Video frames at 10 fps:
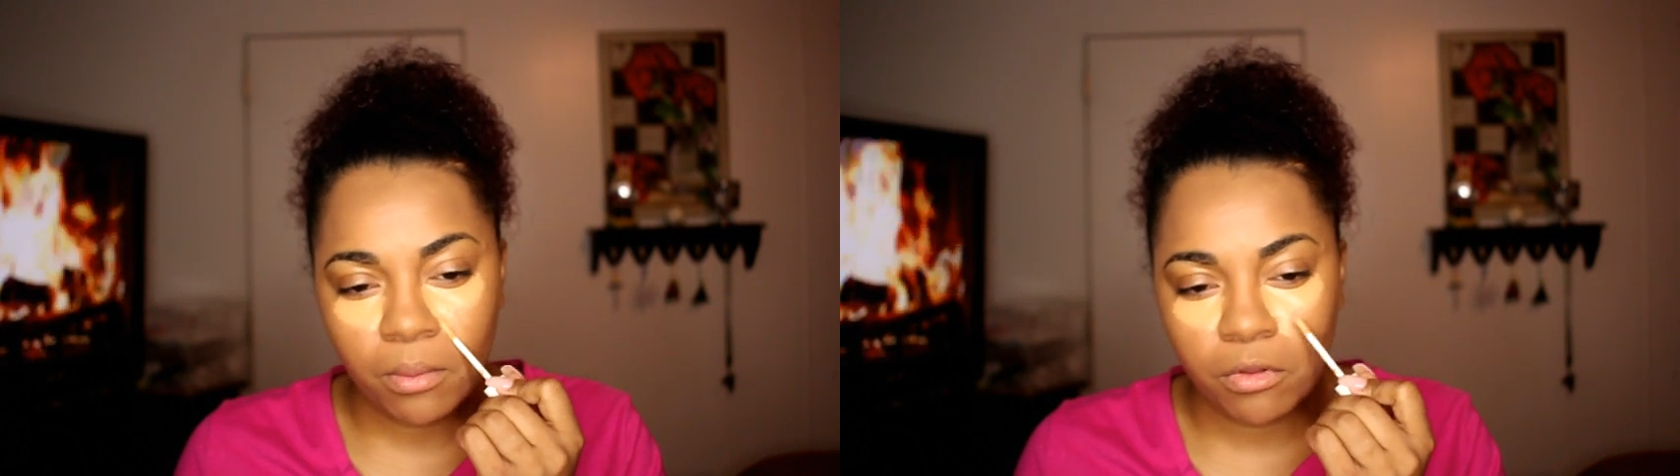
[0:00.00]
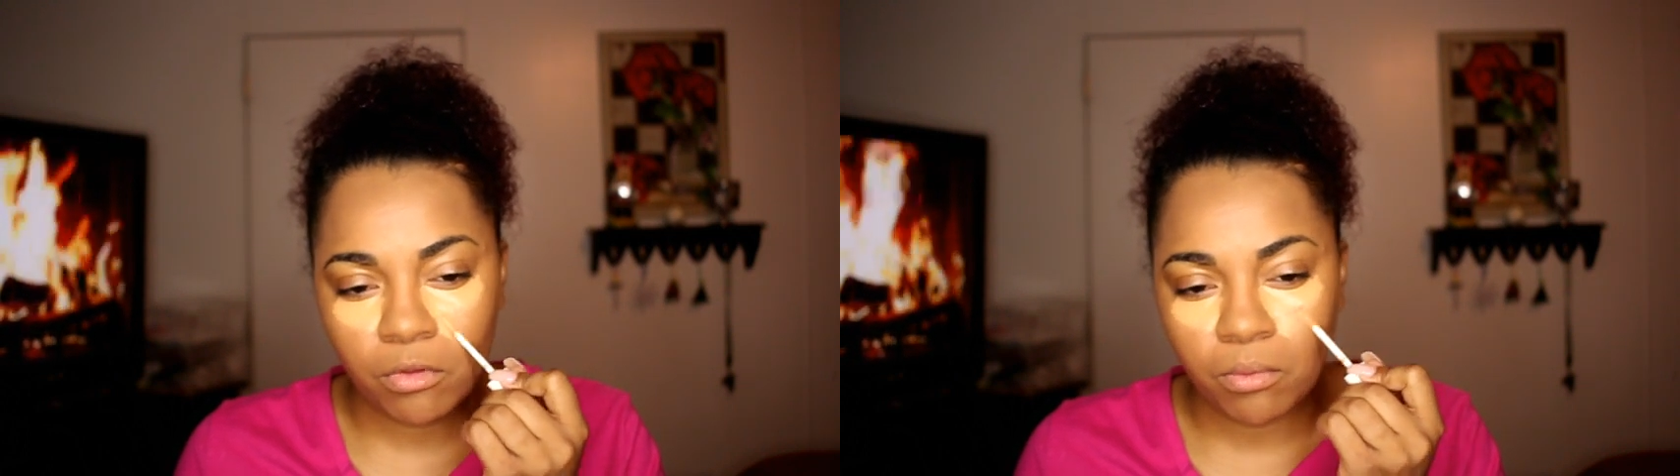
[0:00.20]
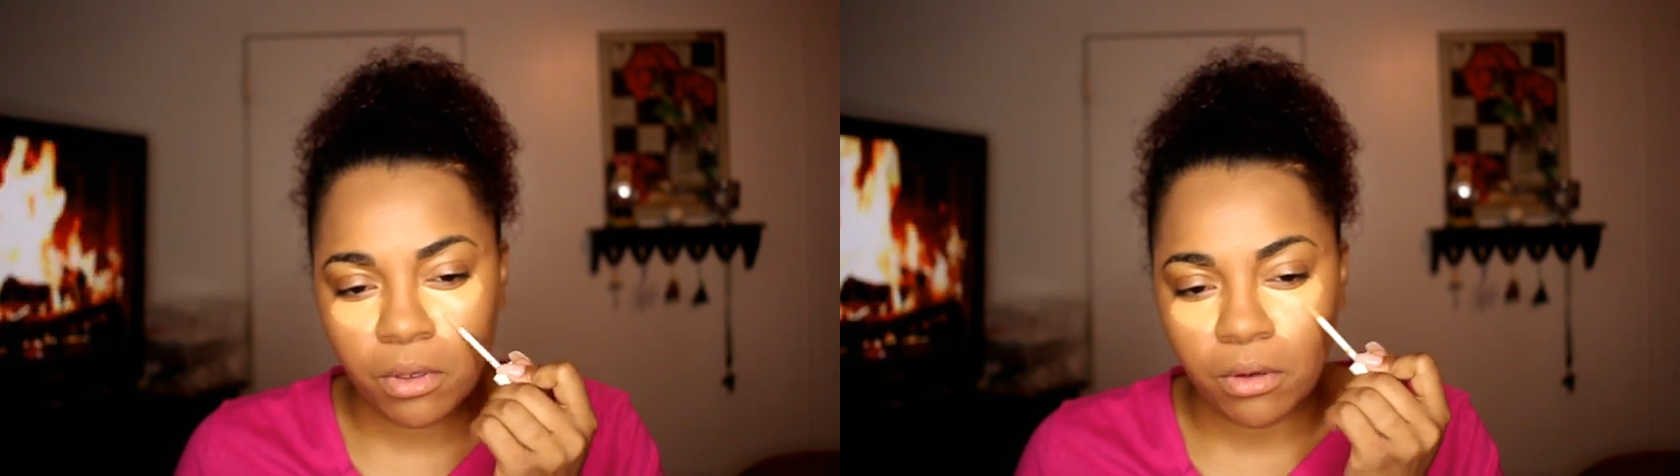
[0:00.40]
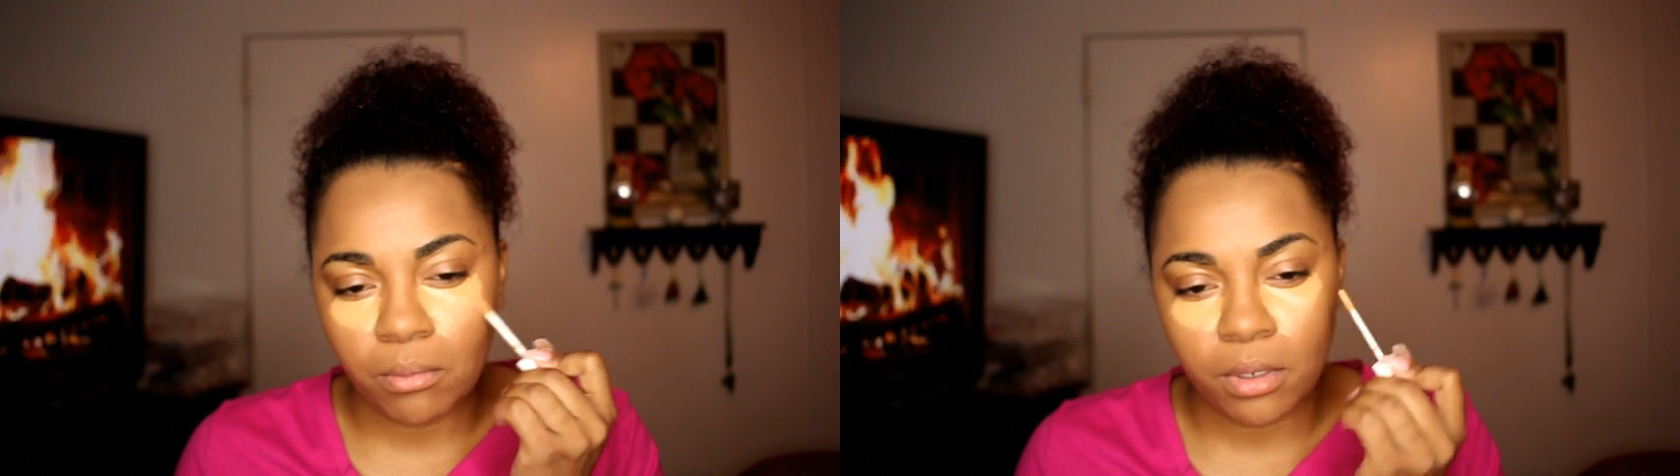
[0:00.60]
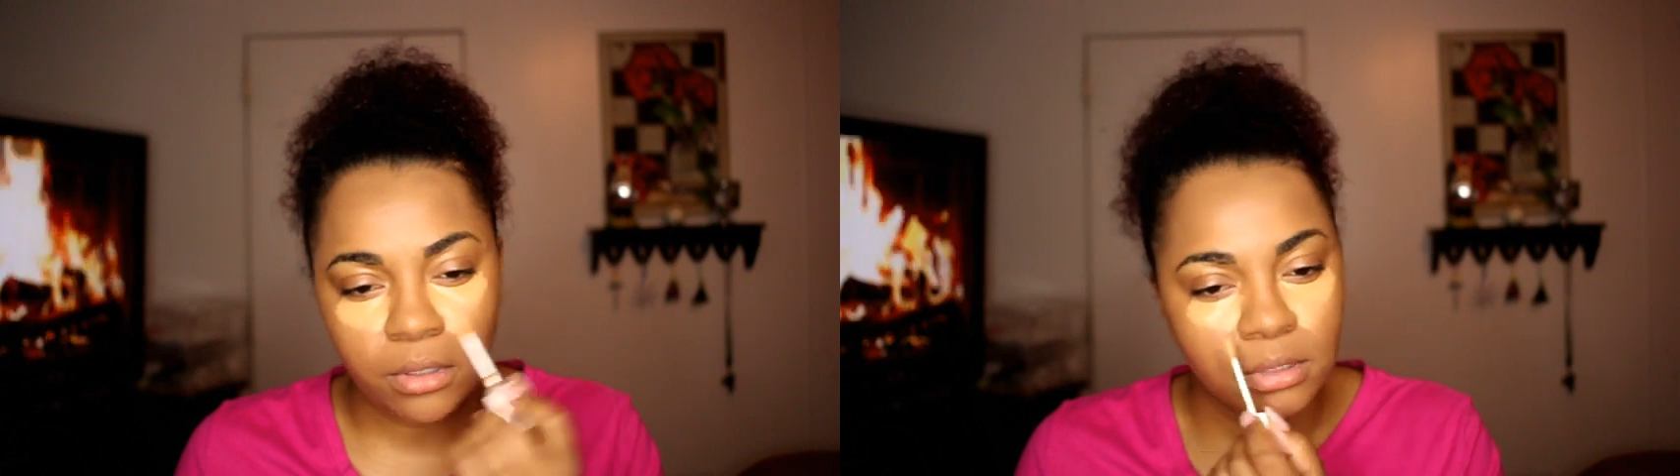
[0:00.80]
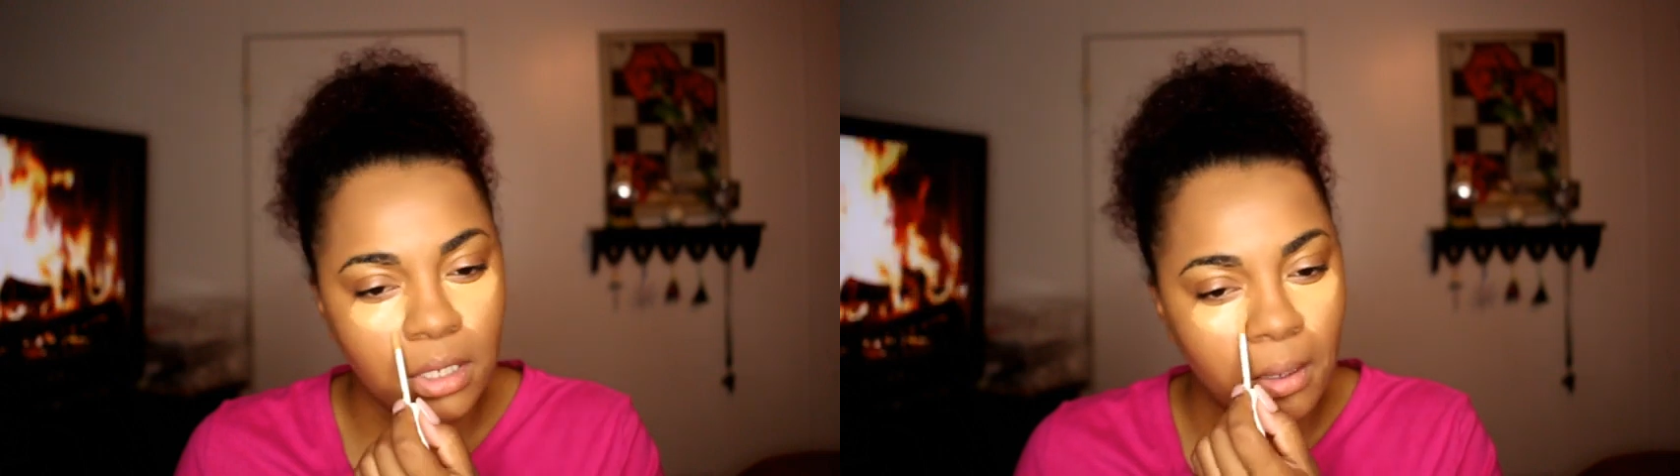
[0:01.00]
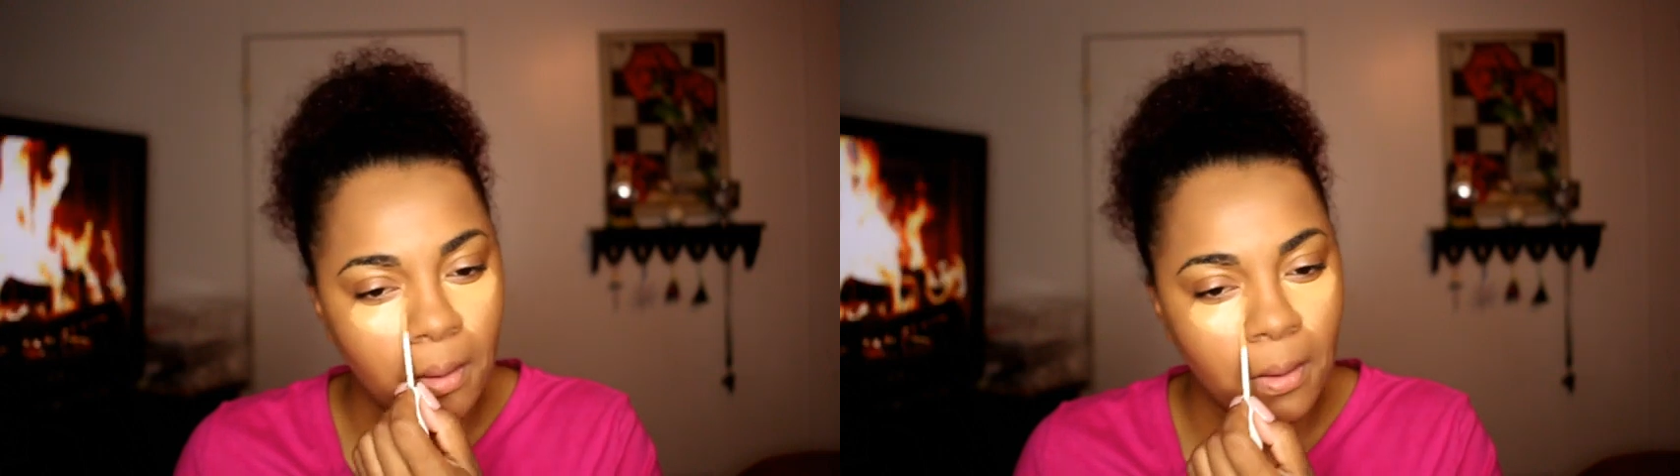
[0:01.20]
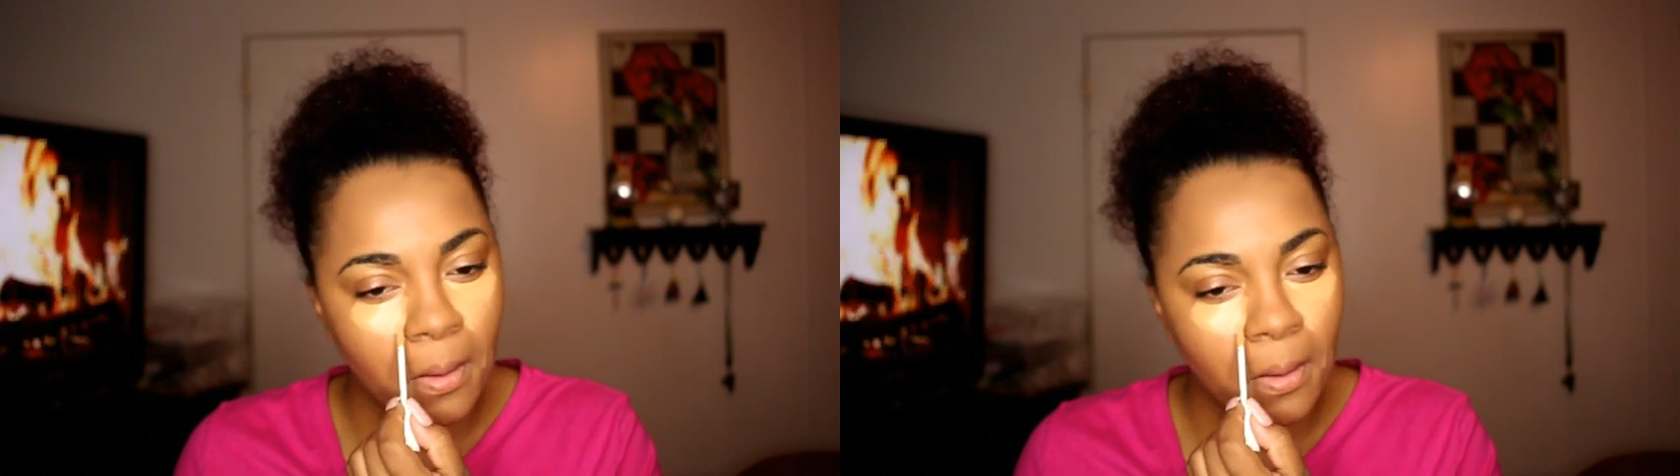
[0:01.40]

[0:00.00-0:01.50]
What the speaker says: which is weird, but it's not.